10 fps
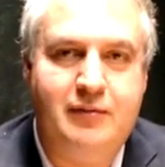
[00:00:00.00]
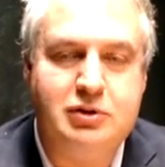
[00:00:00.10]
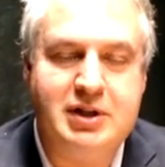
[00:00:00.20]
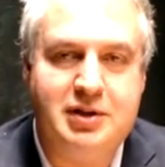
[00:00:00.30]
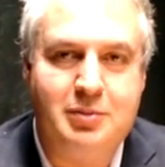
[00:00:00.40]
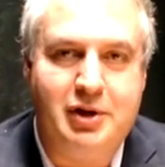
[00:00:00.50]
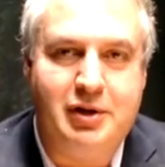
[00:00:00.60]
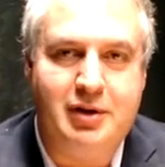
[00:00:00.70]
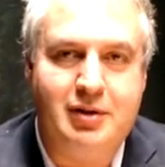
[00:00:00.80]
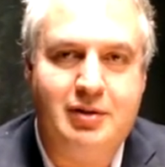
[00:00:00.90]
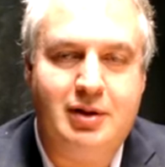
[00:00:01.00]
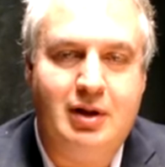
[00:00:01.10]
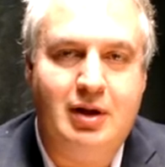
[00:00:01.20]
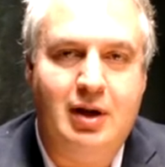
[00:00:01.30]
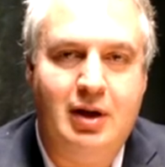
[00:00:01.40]
for Latin America
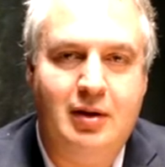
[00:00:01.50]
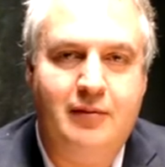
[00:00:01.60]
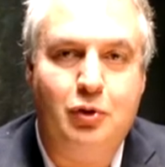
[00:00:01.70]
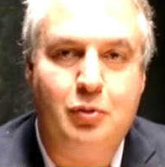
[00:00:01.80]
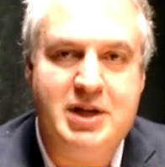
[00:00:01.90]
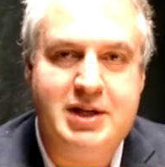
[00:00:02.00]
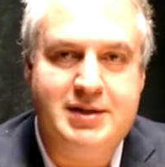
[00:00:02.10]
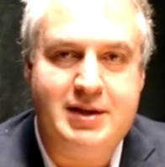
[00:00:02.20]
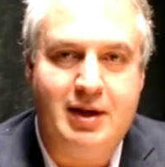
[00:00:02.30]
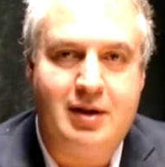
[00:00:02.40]
uh, for MediaTek.